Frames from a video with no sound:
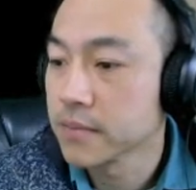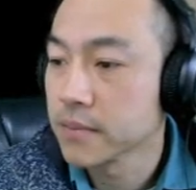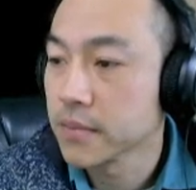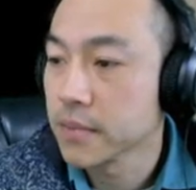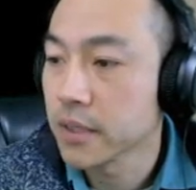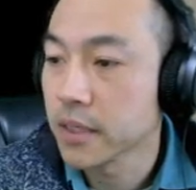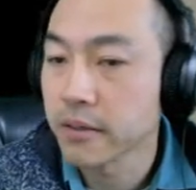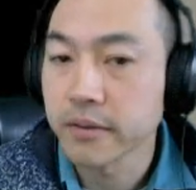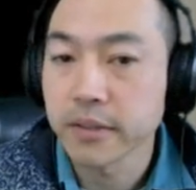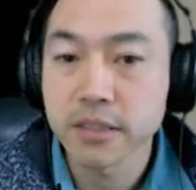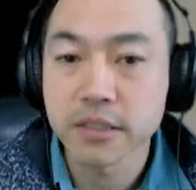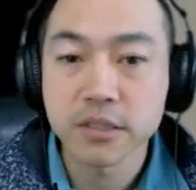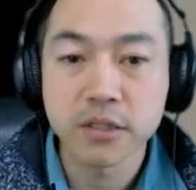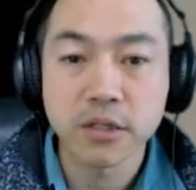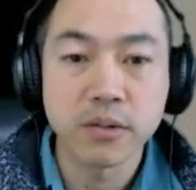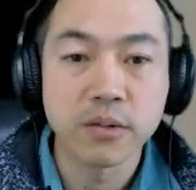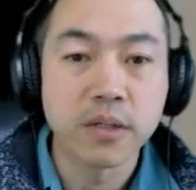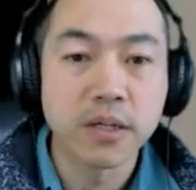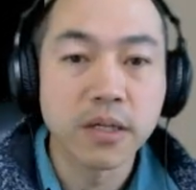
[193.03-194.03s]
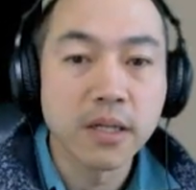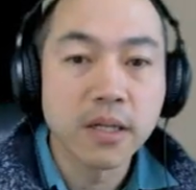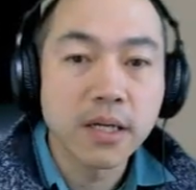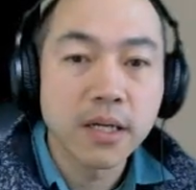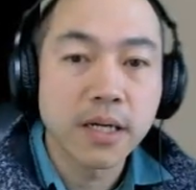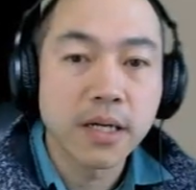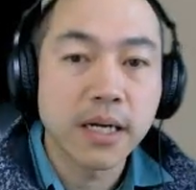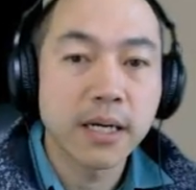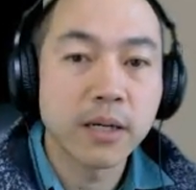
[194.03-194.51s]
All right, so
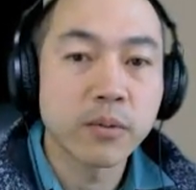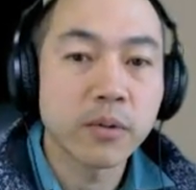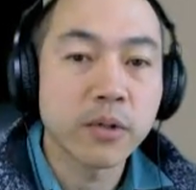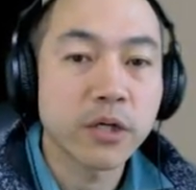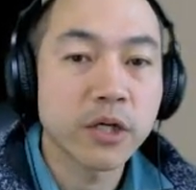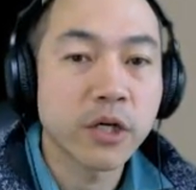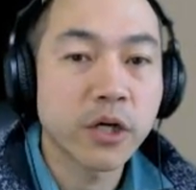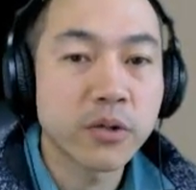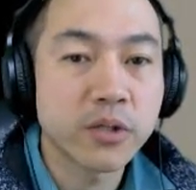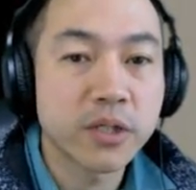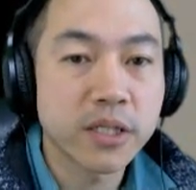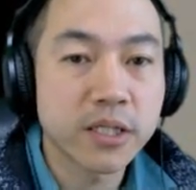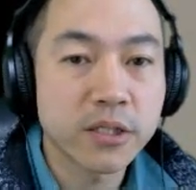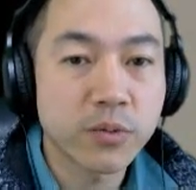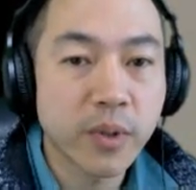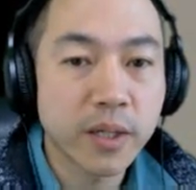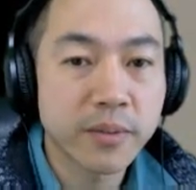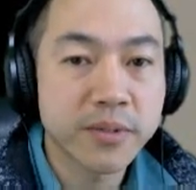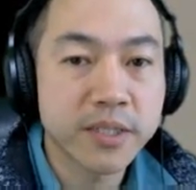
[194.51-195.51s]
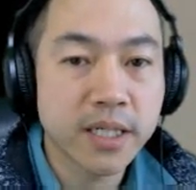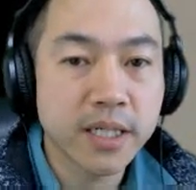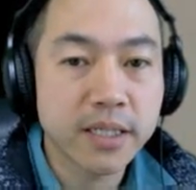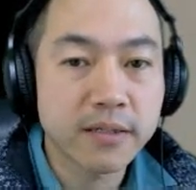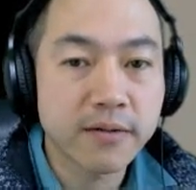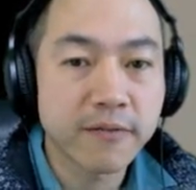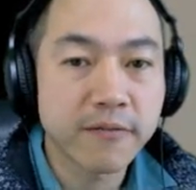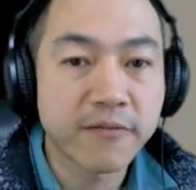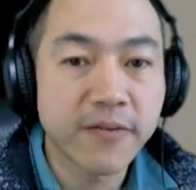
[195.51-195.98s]
we're going to go to this website,
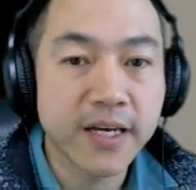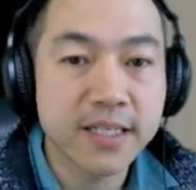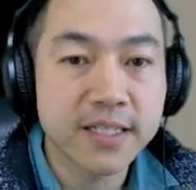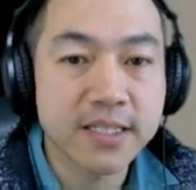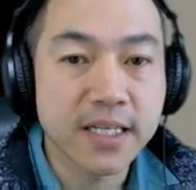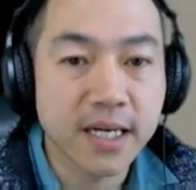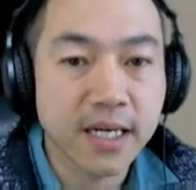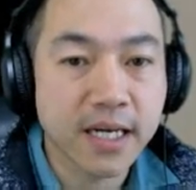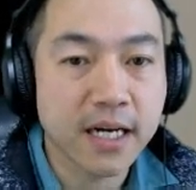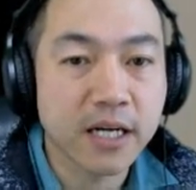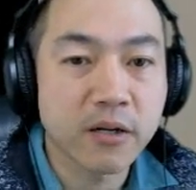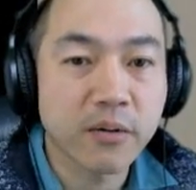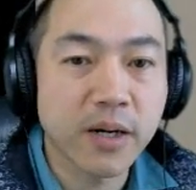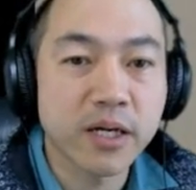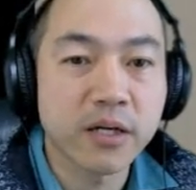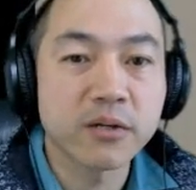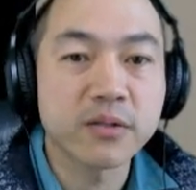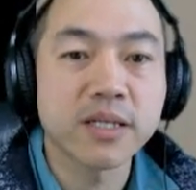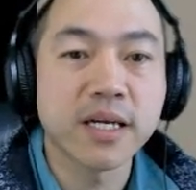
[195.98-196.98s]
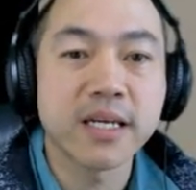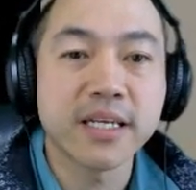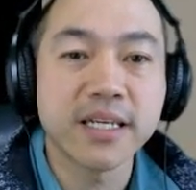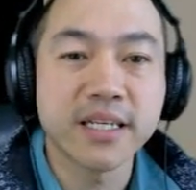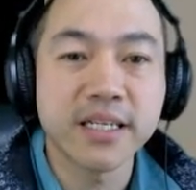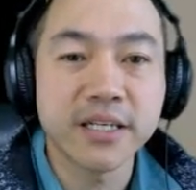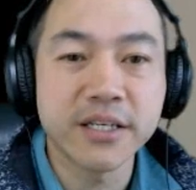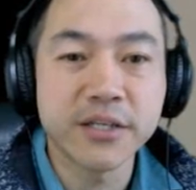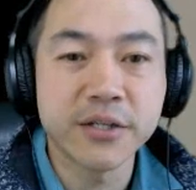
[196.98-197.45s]

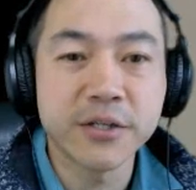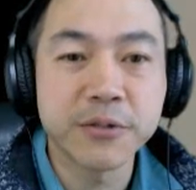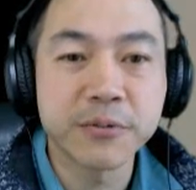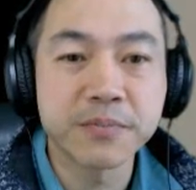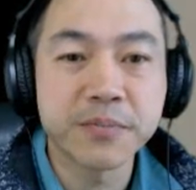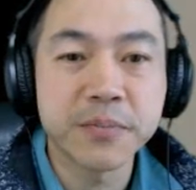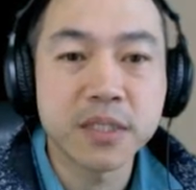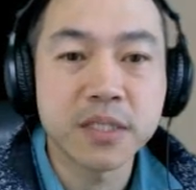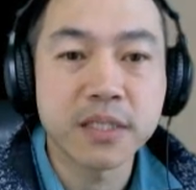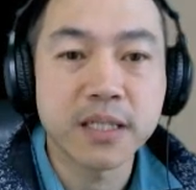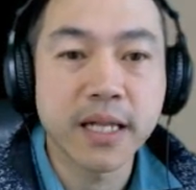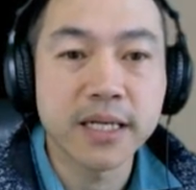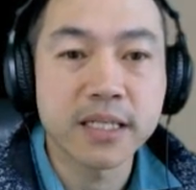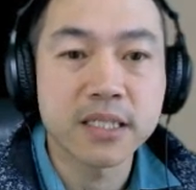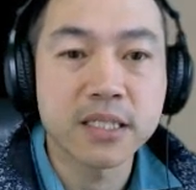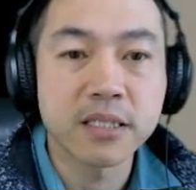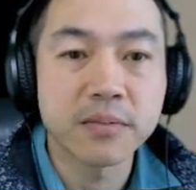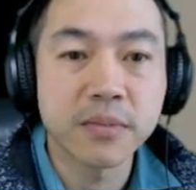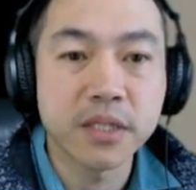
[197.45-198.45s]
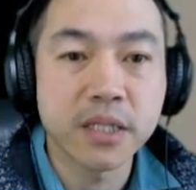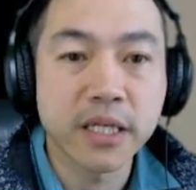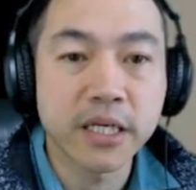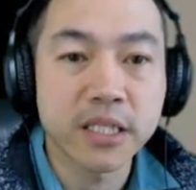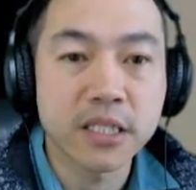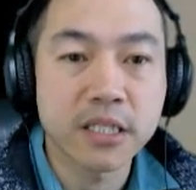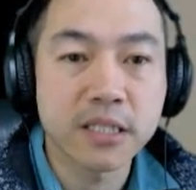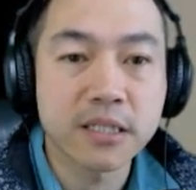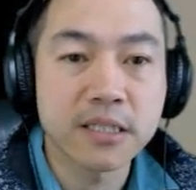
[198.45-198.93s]

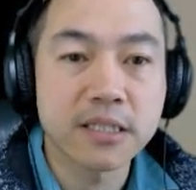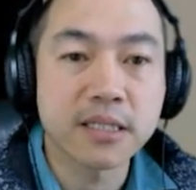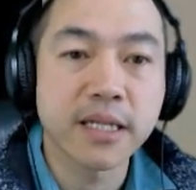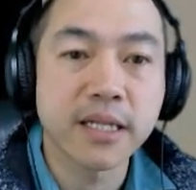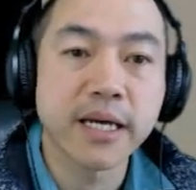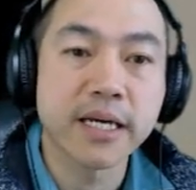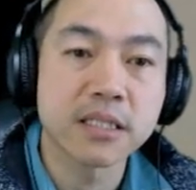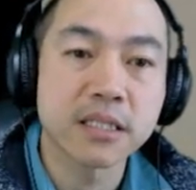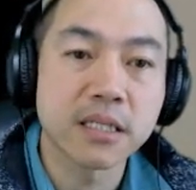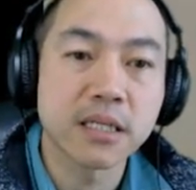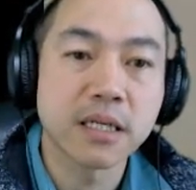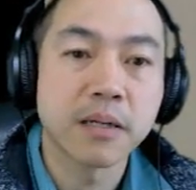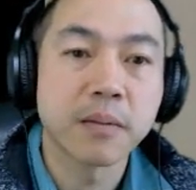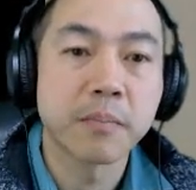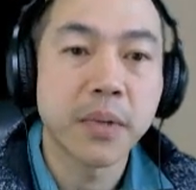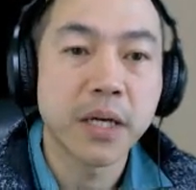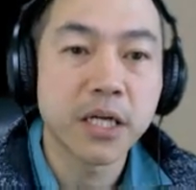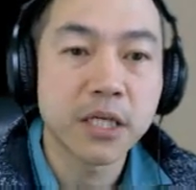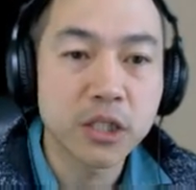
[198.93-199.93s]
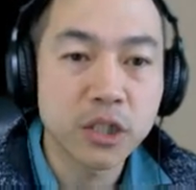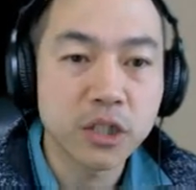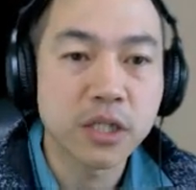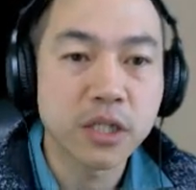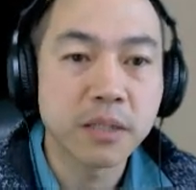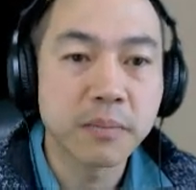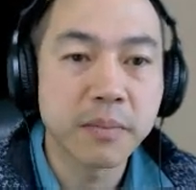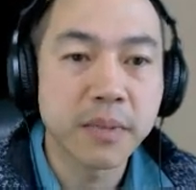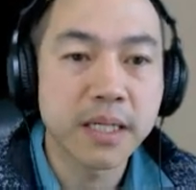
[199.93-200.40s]

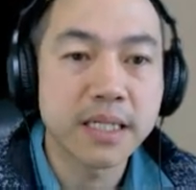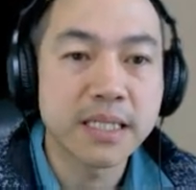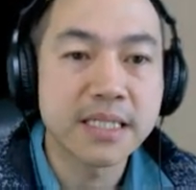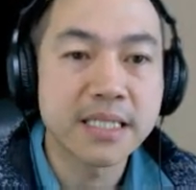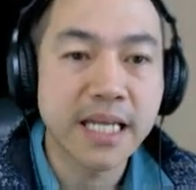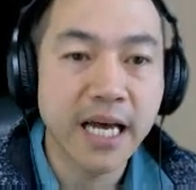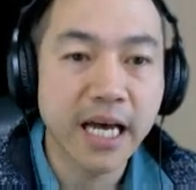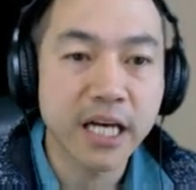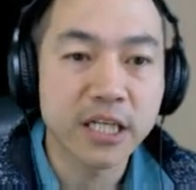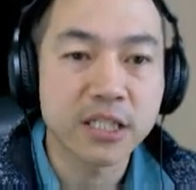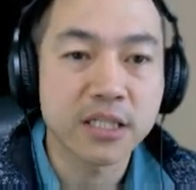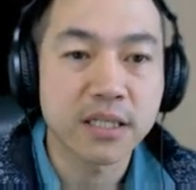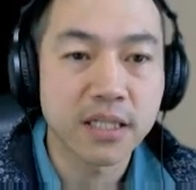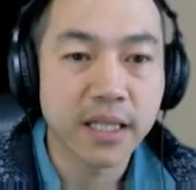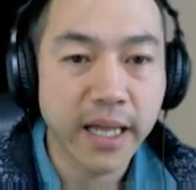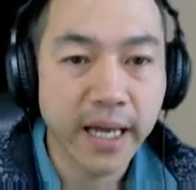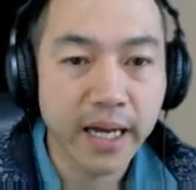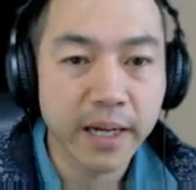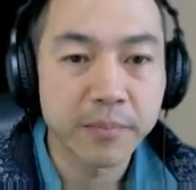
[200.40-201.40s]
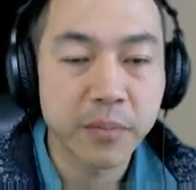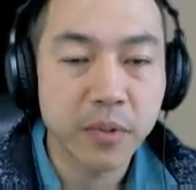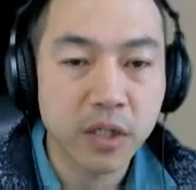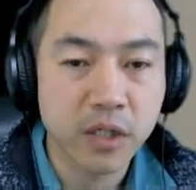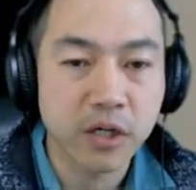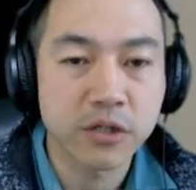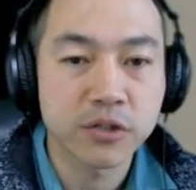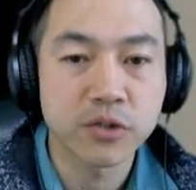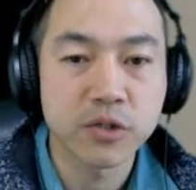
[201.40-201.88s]
fet.colorado.edu/simulation/pendulum-lab. You
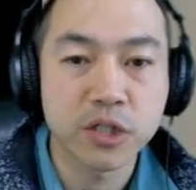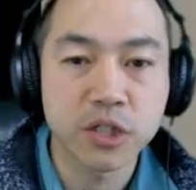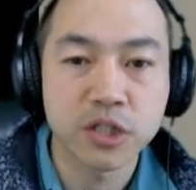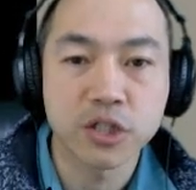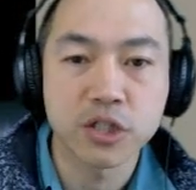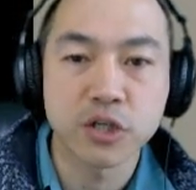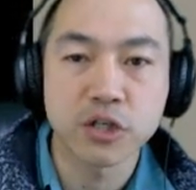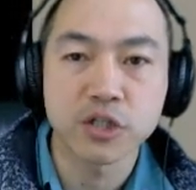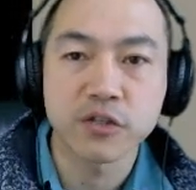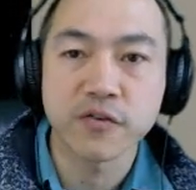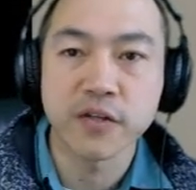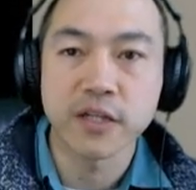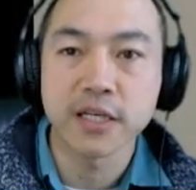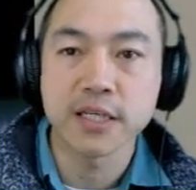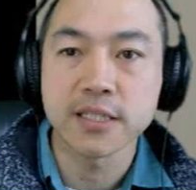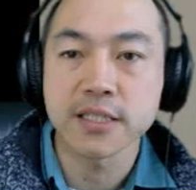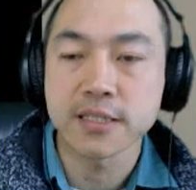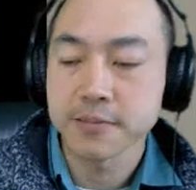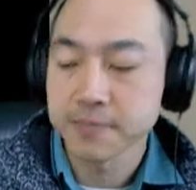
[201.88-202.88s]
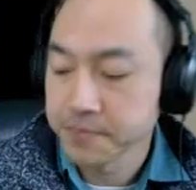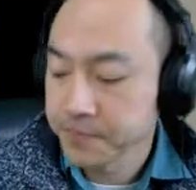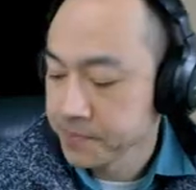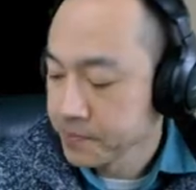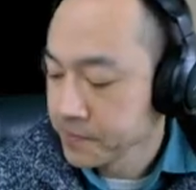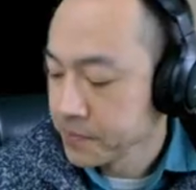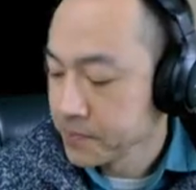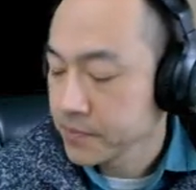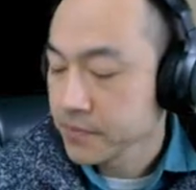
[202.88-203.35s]
can also just search for this,
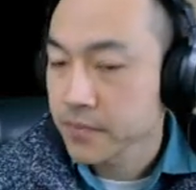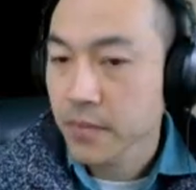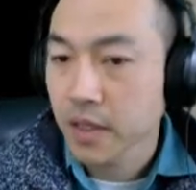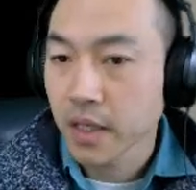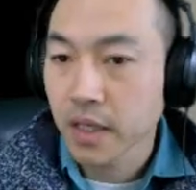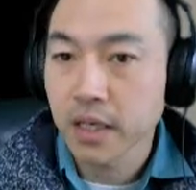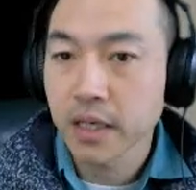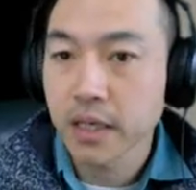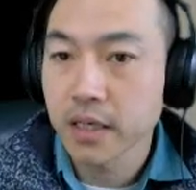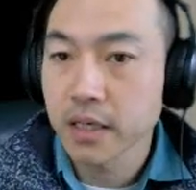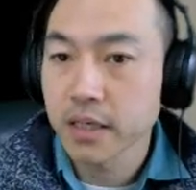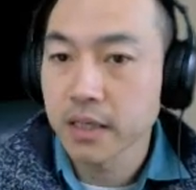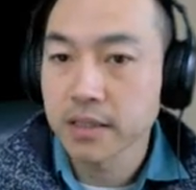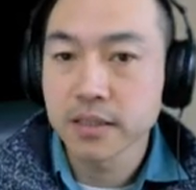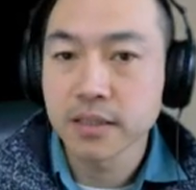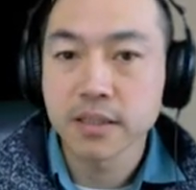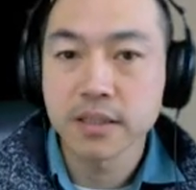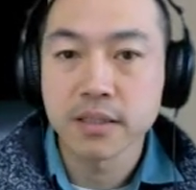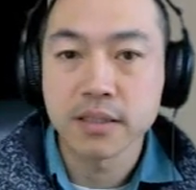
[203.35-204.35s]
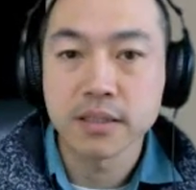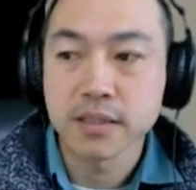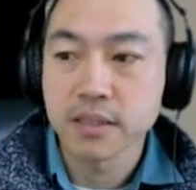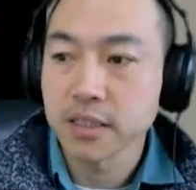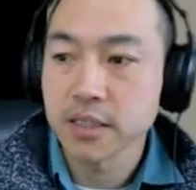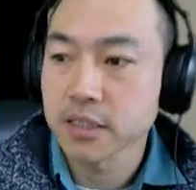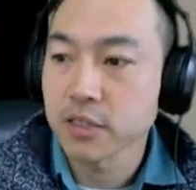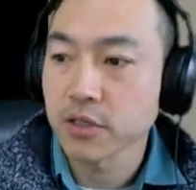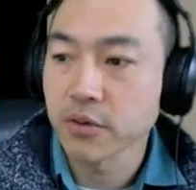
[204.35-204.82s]
and
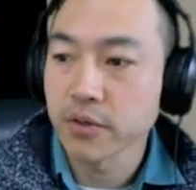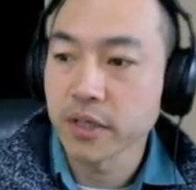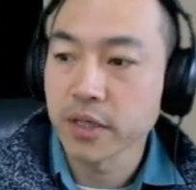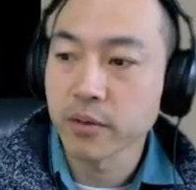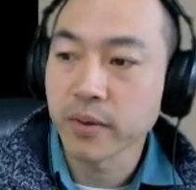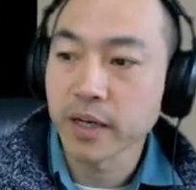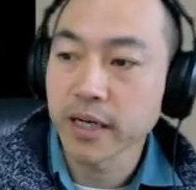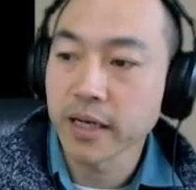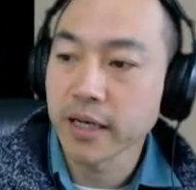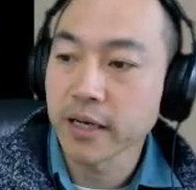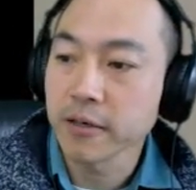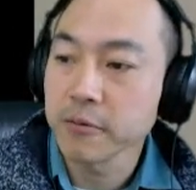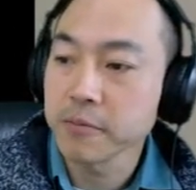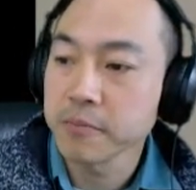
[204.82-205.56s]
let's go there right now.